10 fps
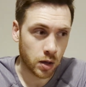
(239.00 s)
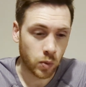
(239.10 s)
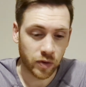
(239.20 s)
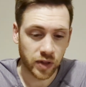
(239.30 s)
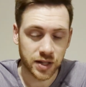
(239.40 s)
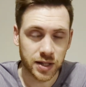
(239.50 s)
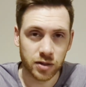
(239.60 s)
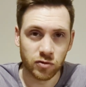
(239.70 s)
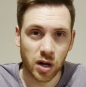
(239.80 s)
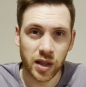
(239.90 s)
Whether they did
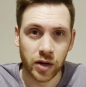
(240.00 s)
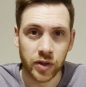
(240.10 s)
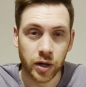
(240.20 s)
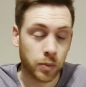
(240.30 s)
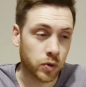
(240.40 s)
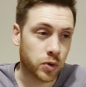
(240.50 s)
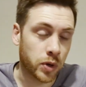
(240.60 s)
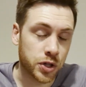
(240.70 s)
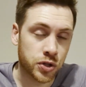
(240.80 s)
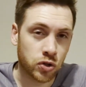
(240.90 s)
it right there and then, I'm not
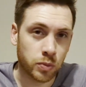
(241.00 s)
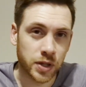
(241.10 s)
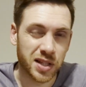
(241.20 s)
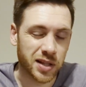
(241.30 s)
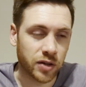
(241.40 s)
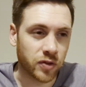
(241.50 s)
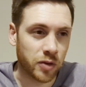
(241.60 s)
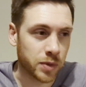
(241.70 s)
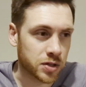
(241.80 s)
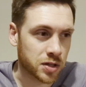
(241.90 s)
quite sure, but it did take
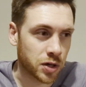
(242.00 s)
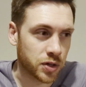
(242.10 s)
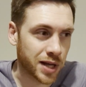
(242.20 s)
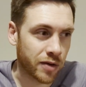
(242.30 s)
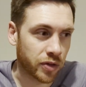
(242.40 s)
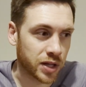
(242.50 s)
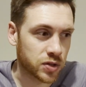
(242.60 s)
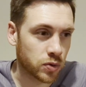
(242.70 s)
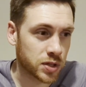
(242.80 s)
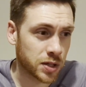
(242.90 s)
5 minutes or so to get everything
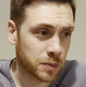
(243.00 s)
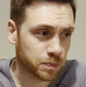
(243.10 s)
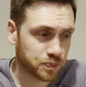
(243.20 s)
sorted.